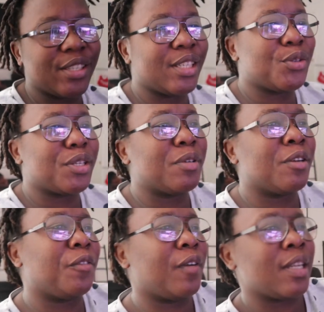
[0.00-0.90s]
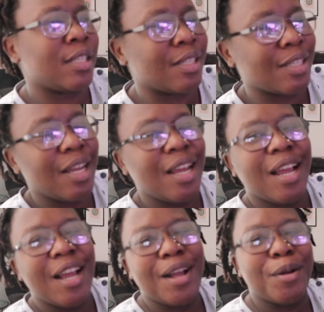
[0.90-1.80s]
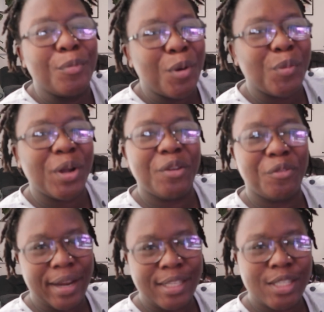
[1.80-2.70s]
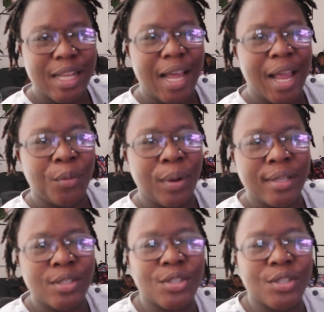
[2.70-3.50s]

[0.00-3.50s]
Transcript: So this was the first pop-up event that I went